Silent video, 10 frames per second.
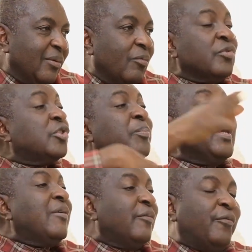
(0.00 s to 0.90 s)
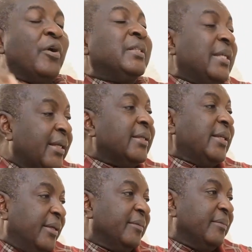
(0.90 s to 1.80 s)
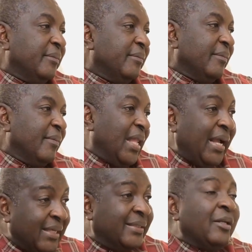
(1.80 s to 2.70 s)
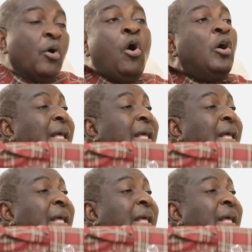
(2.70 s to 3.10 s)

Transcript: will speak for eternity. Mm. Like I said, all